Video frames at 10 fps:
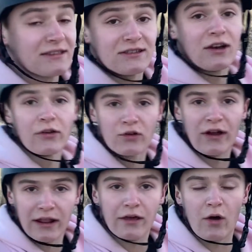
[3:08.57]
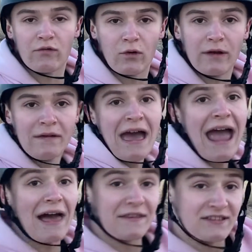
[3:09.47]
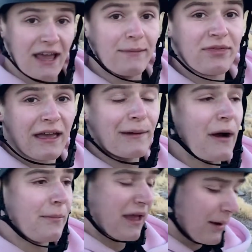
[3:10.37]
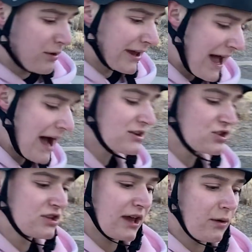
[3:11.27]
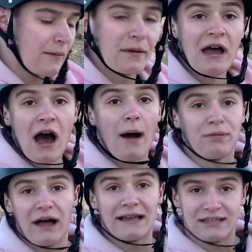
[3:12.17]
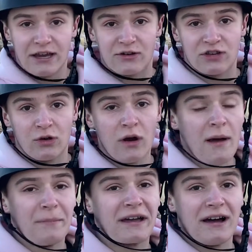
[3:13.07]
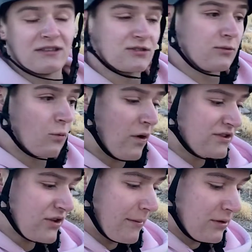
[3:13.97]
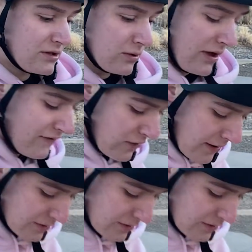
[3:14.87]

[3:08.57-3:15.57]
until you're ready to go for it. And the same thing about being able to catch a tail whip applies here too, because if you're able